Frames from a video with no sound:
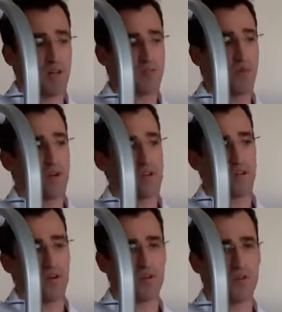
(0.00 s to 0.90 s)
pointer
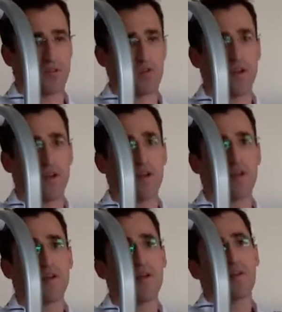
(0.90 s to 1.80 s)
on your
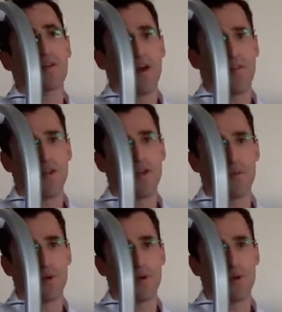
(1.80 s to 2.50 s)
screen, and then you'll be